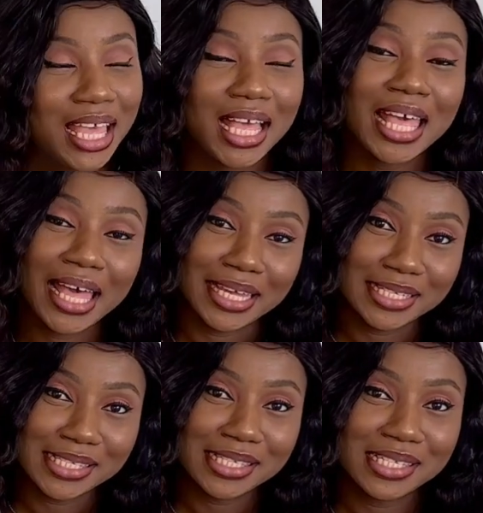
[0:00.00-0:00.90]

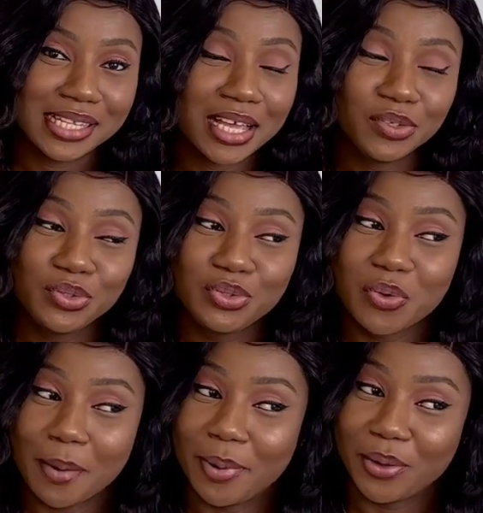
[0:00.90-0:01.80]
Guys, I don't know
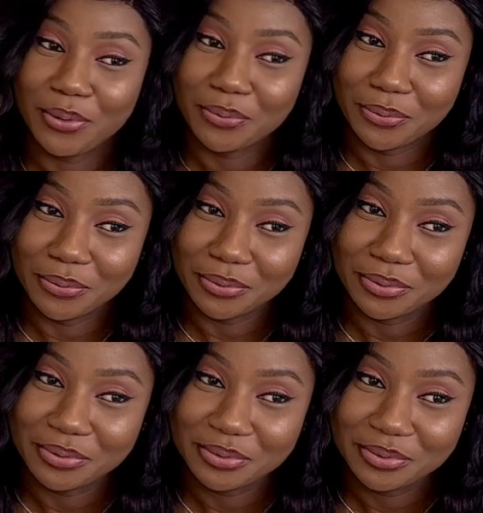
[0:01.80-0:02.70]
about you,
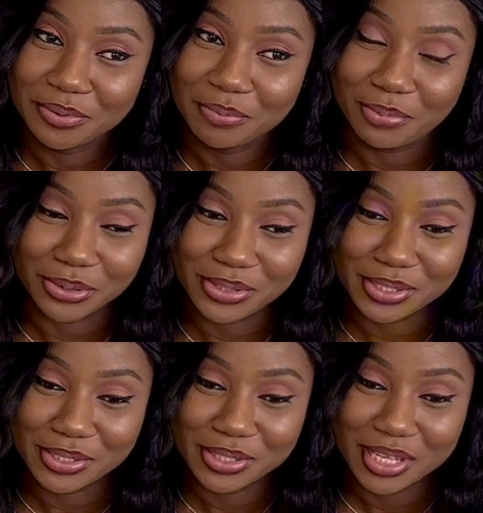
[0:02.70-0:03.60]

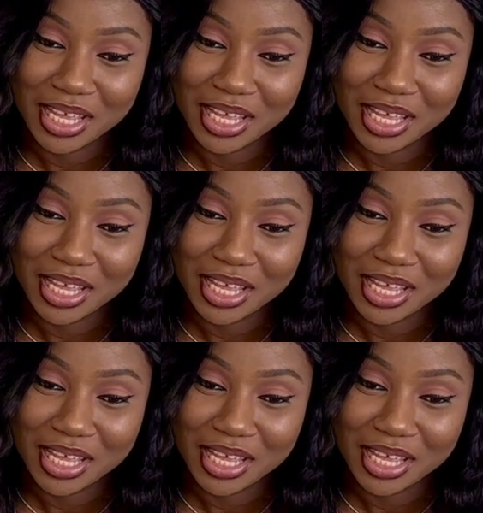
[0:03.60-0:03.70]
but